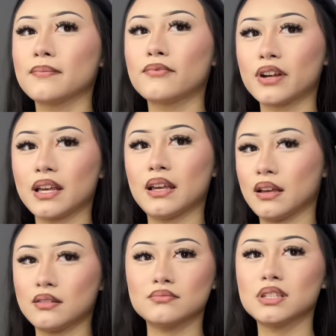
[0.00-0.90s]

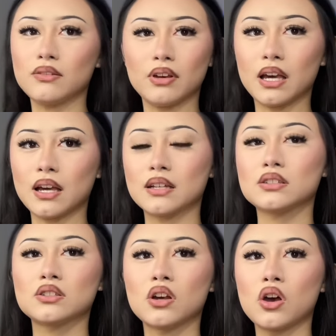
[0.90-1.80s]
Freaking
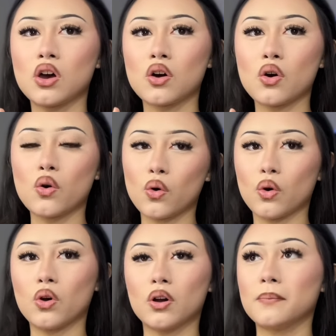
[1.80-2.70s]
CVS
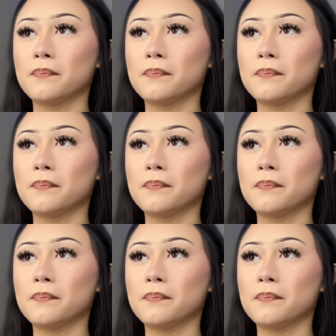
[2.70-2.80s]
or